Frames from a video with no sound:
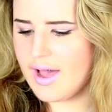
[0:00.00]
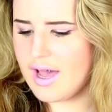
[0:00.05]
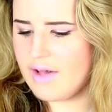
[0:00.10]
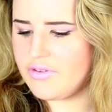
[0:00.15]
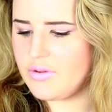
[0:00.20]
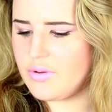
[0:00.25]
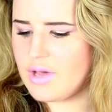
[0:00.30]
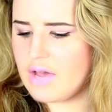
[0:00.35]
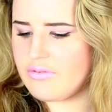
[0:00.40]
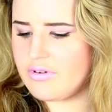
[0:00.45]

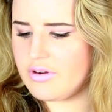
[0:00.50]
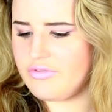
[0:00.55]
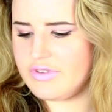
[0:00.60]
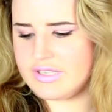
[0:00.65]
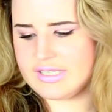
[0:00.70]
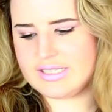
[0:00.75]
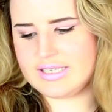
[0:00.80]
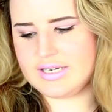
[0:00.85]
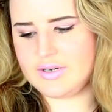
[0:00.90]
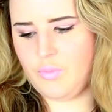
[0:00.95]
have you ever
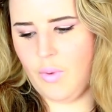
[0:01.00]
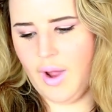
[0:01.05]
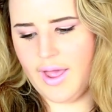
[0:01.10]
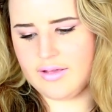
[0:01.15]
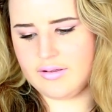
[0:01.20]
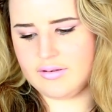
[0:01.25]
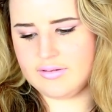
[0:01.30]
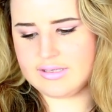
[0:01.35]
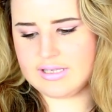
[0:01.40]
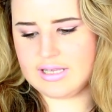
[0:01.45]
visited
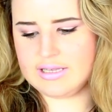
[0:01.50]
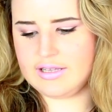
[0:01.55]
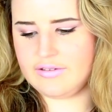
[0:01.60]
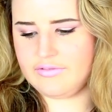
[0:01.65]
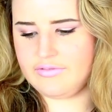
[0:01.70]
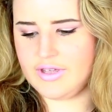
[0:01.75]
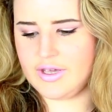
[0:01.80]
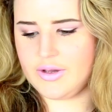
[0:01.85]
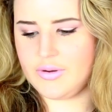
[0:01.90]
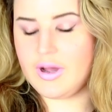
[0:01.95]
Wales?
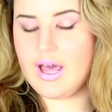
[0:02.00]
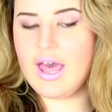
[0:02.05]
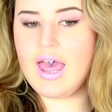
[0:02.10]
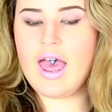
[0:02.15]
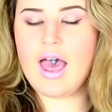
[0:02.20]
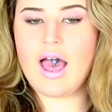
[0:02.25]
Love you.